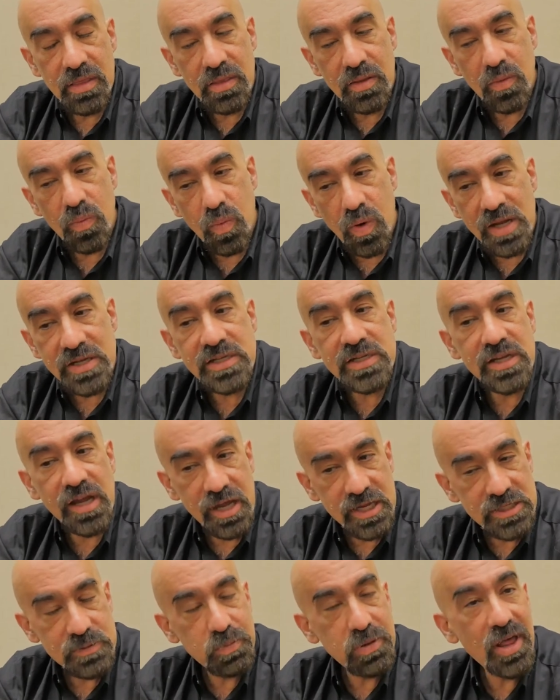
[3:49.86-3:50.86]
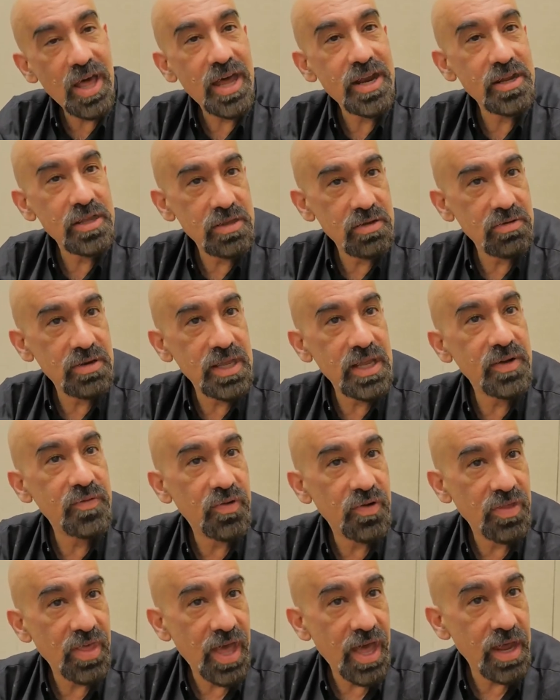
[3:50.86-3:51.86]
what size planet you need
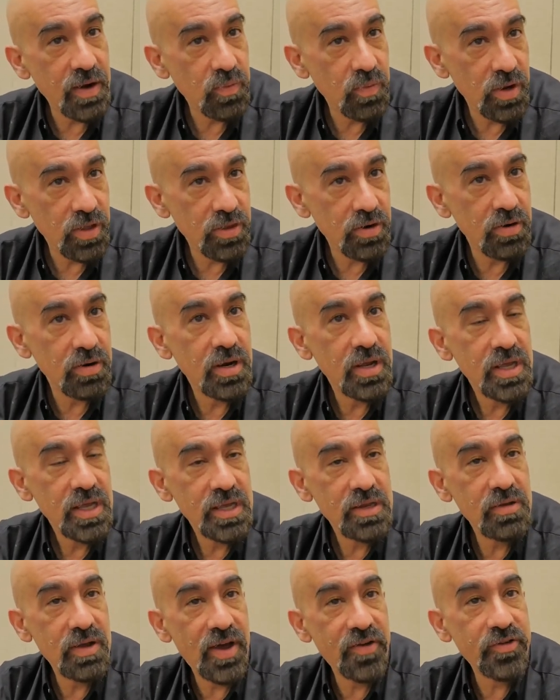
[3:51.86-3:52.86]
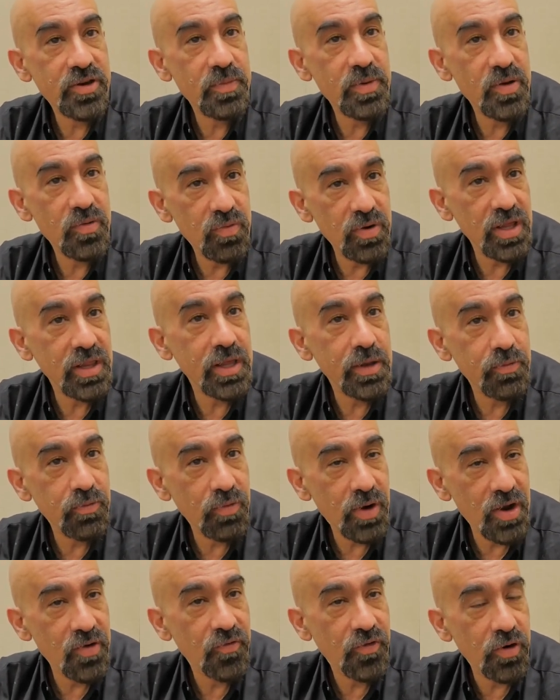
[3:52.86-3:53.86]
for that, whether you have to be really
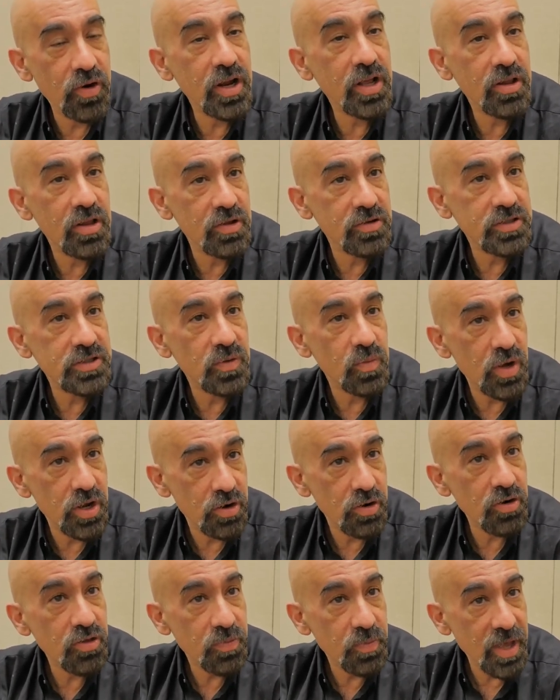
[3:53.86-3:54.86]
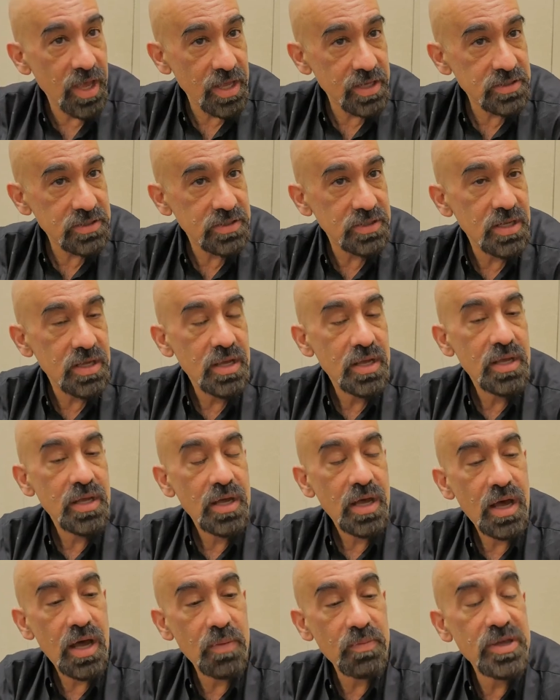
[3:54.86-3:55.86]
very close to one Earth mass,
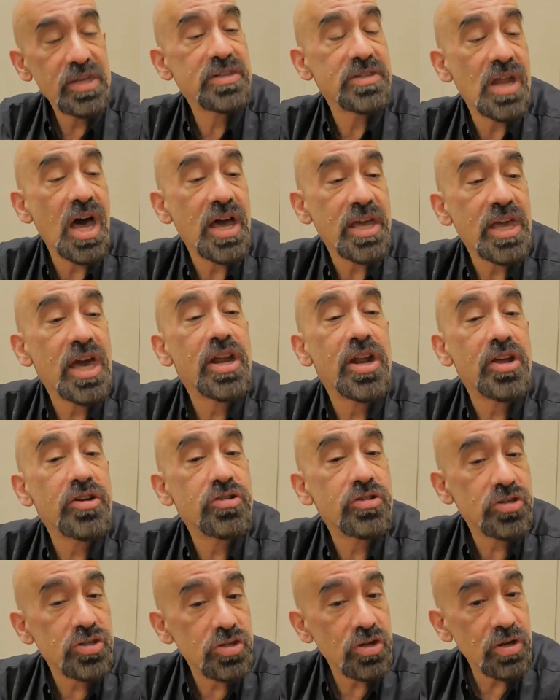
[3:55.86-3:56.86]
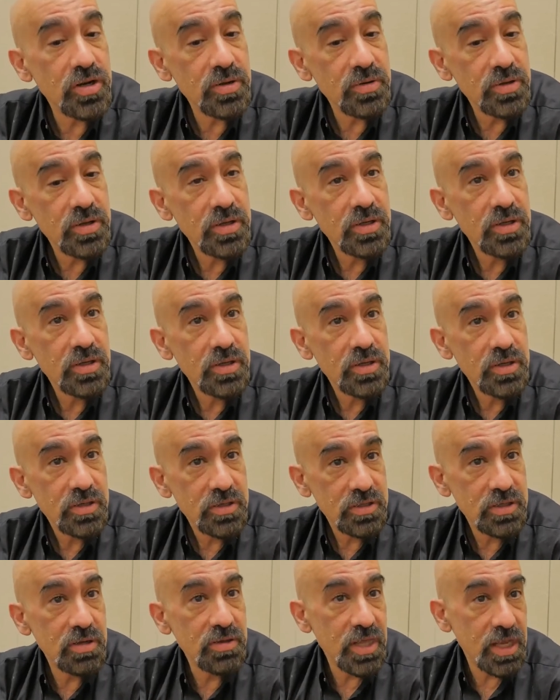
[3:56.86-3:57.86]
is not yet understood.
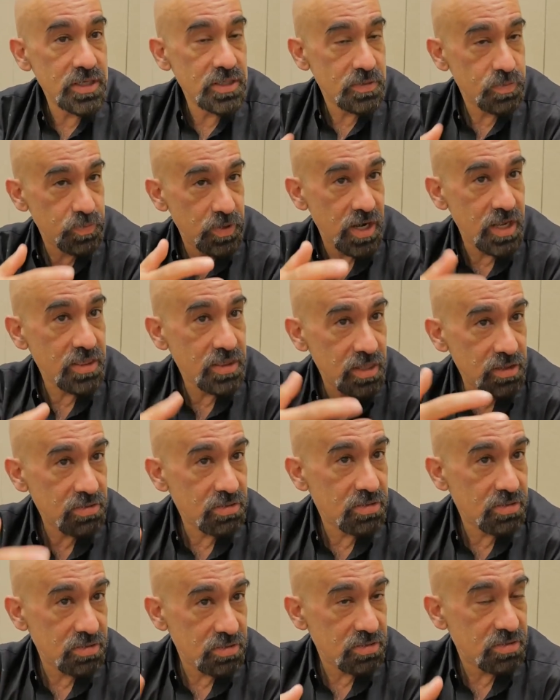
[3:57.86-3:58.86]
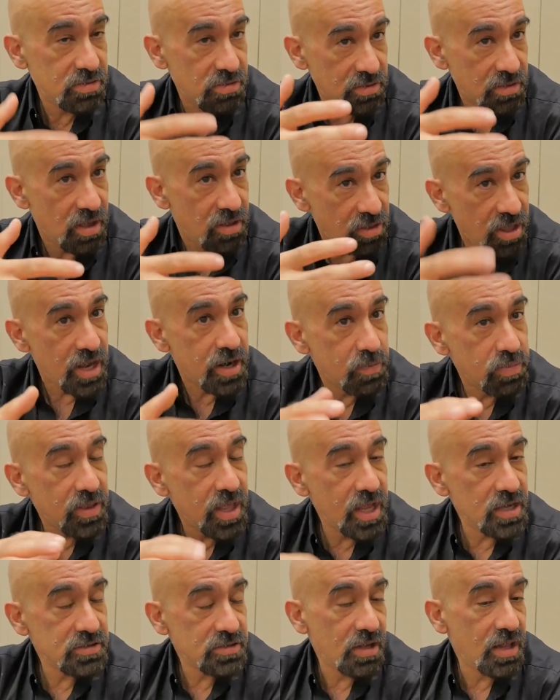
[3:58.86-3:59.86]
So that's, but I think a lot of
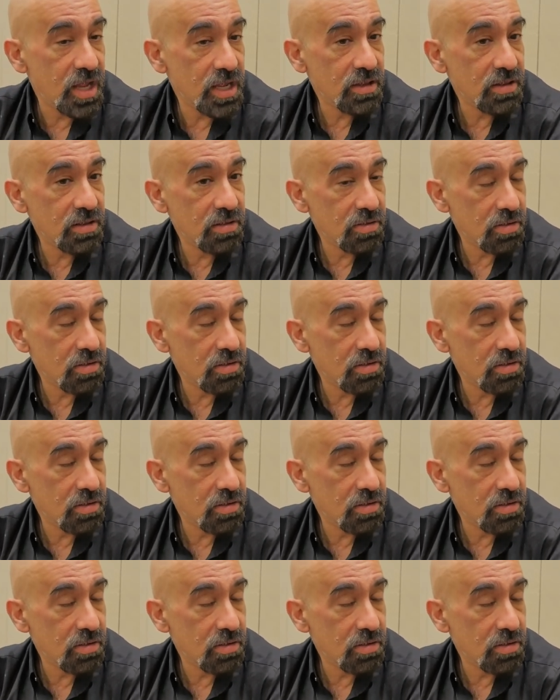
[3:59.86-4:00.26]
planets are